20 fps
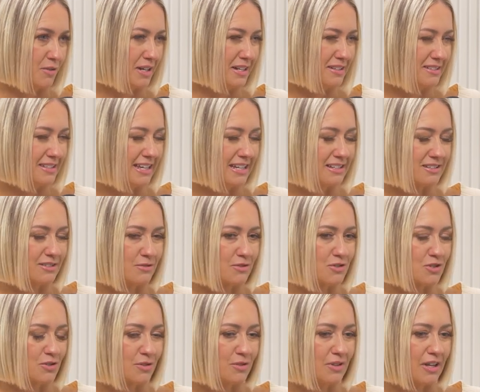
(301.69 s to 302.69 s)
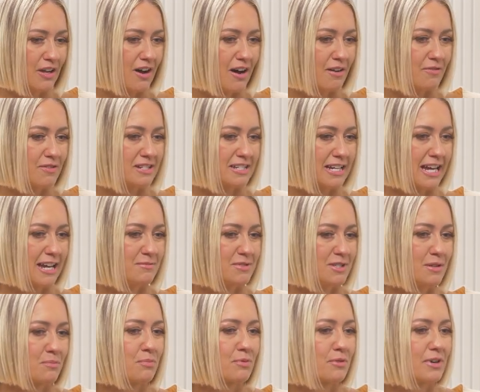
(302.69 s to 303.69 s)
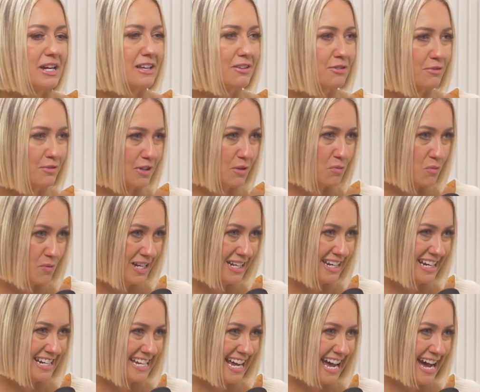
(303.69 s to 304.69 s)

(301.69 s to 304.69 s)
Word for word: And isn't that so true that oftentimes the breakthrough that we need to